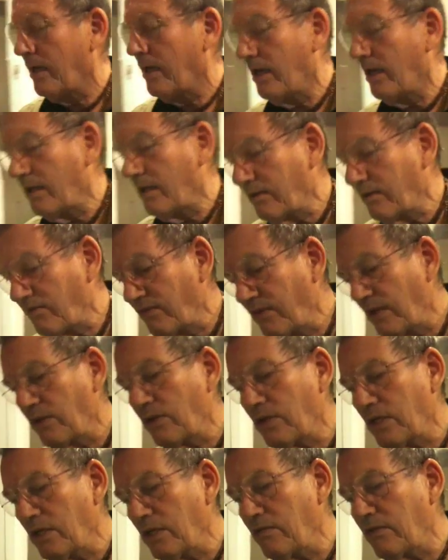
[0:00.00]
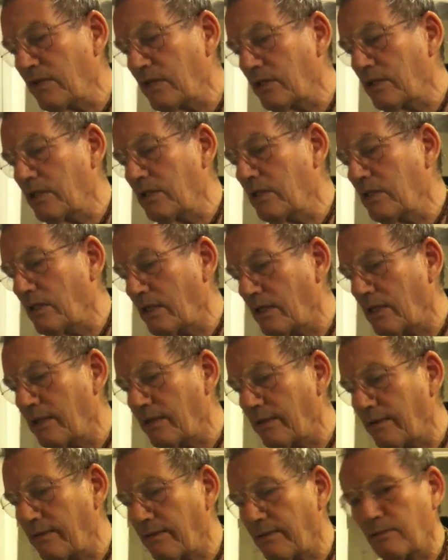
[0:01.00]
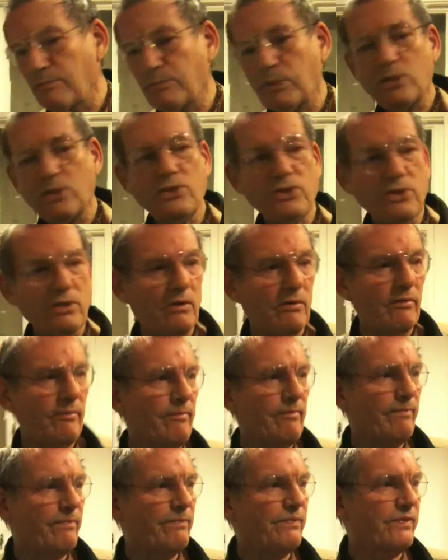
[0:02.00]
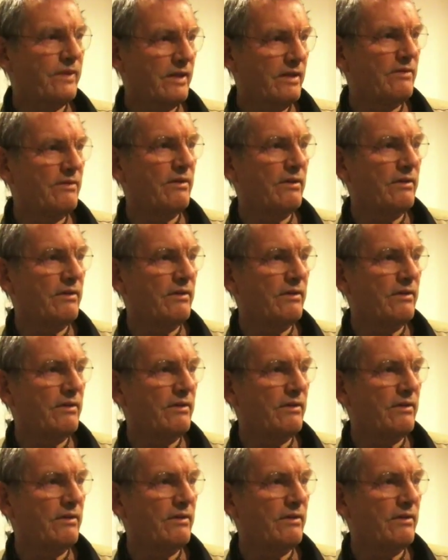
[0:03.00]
And it's very, very personal, isn't